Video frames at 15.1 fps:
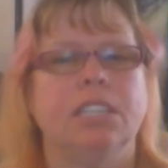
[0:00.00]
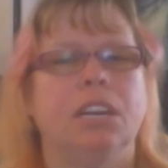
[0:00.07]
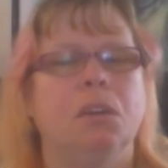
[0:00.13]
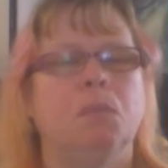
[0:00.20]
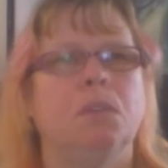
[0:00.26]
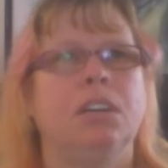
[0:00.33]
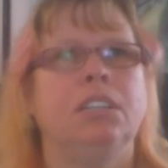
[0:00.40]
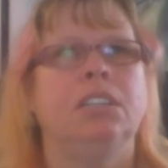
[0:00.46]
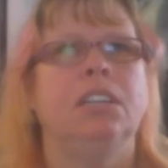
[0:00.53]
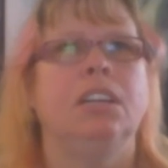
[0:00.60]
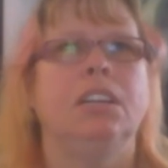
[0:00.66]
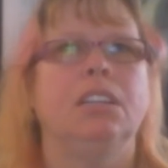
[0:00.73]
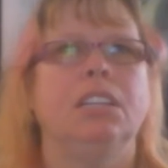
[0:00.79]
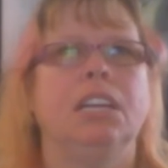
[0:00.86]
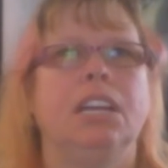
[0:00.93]
That one
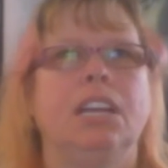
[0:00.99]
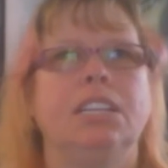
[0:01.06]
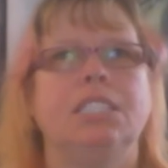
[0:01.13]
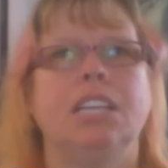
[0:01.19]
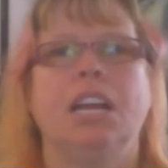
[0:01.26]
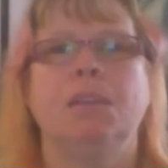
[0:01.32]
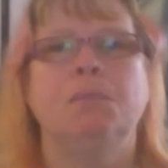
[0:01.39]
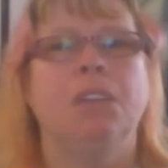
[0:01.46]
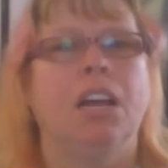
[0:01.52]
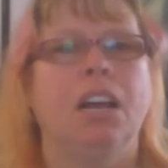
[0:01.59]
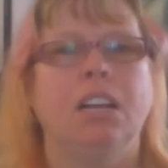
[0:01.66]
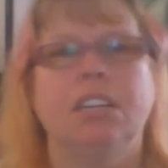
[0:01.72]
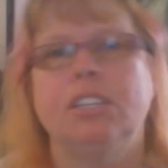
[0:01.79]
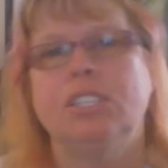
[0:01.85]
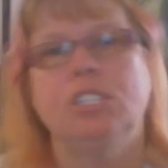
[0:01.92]
that I said, I'm
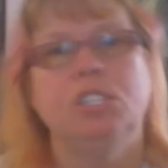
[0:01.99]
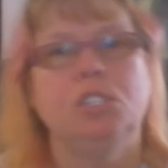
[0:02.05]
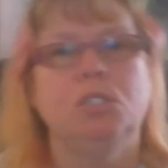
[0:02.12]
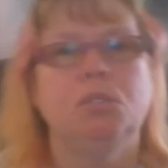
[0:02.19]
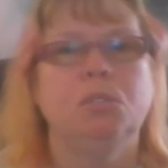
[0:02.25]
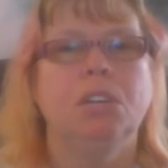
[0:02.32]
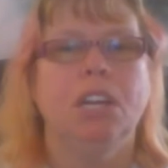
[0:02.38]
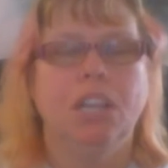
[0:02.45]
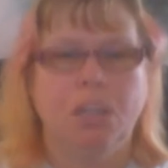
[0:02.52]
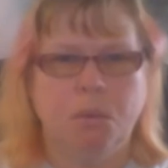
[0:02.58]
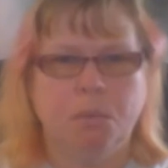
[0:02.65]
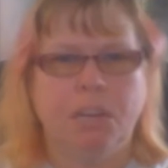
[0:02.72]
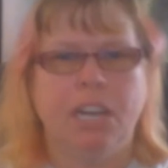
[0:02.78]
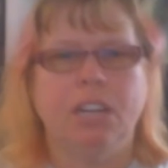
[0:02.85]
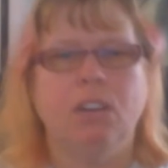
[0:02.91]
not going to do
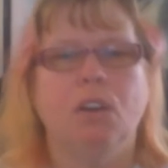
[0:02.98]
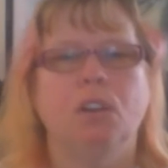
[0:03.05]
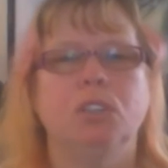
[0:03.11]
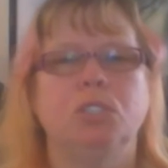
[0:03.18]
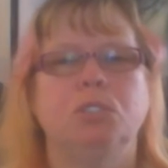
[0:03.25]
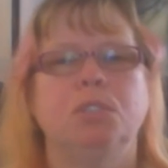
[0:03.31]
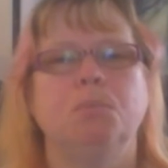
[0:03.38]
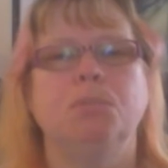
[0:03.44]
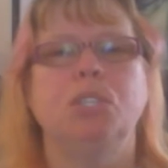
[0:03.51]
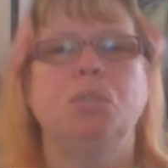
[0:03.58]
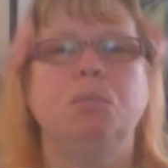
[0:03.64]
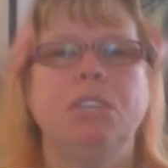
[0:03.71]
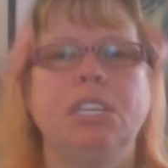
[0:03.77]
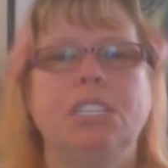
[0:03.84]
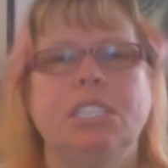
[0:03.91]
what I called Trump
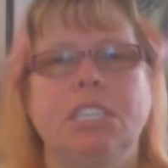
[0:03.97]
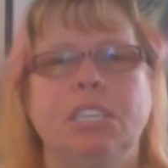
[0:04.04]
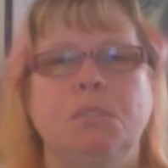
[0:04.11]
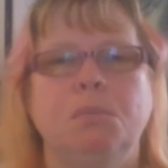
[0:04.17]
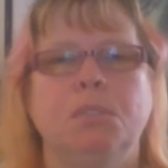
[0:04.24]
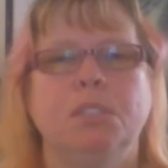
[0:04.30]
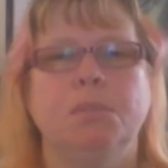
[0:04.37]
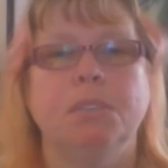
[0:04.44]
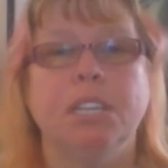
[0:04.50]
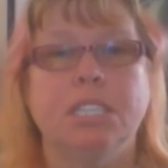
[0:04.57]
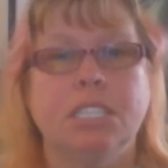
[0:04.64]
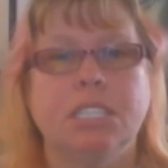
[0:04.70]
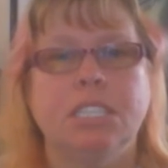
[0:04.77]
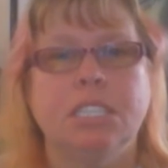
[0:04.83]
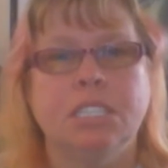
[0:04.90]
tweets anymore
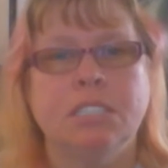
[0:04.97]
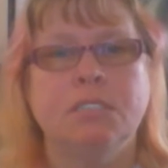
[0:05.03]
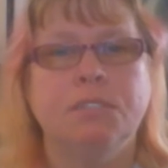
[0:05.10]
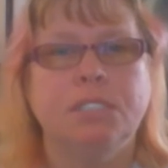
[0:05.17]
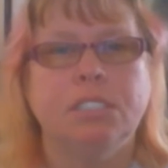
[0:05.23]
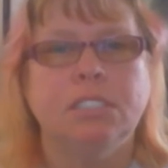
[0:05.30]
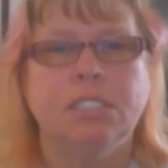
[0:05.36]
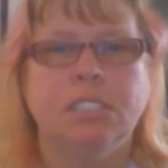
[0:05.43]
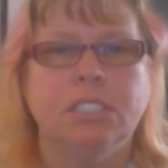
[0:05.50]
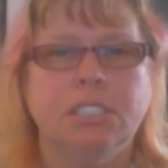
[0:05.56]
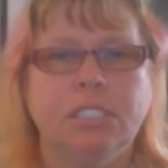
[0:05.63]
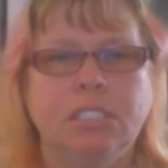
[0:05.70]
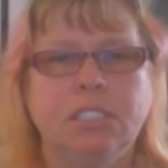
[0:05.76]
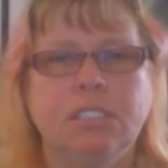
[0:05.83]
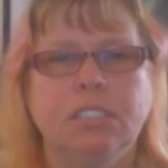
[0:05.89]
because it doesn't feel good
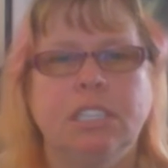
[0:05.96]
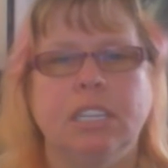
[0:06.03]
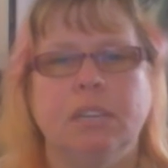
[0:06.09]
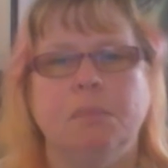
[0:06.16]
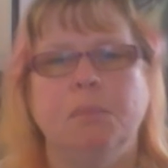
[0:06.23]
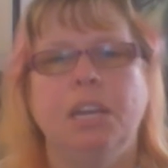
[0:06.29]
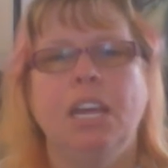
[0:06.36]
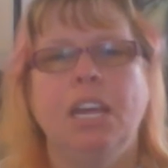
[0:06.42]
to do them.